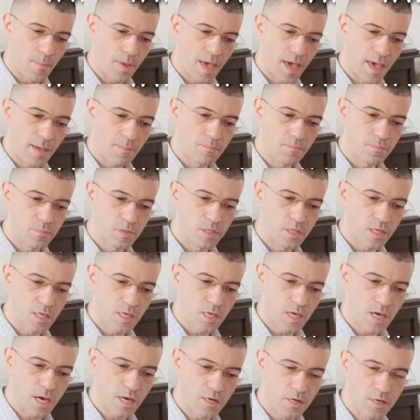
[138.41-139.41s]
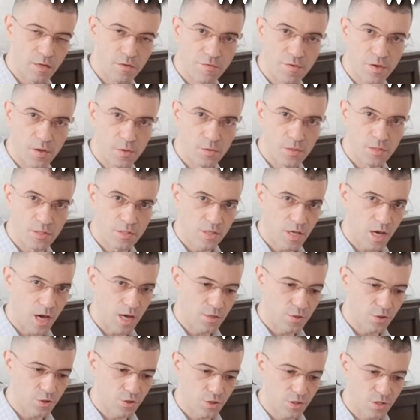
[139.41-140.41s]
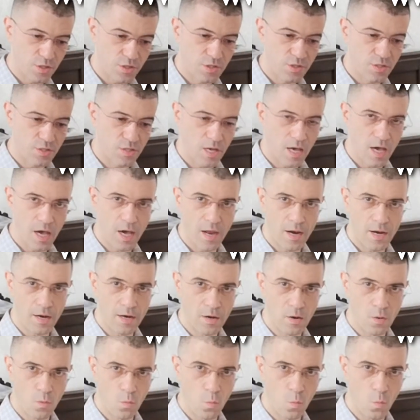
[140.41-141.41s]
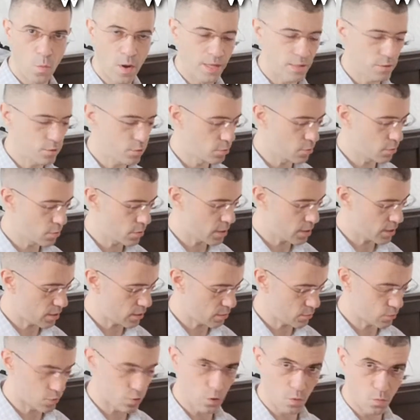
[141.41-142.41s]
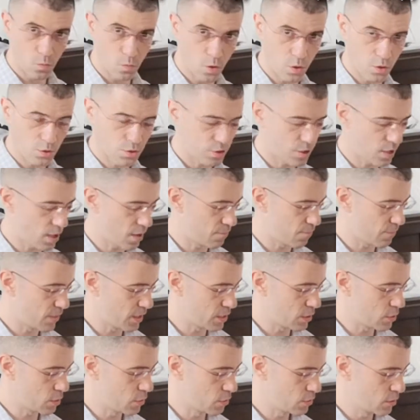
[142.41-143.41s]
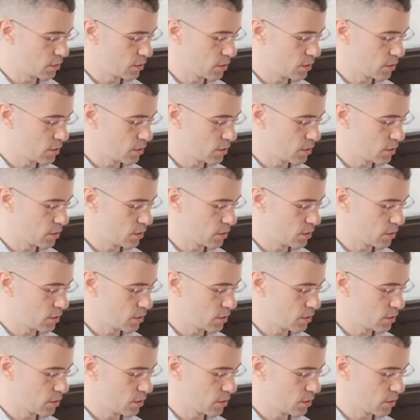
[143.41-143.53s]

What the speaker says: empty and refill these cartridges and when to do it. So watch that video.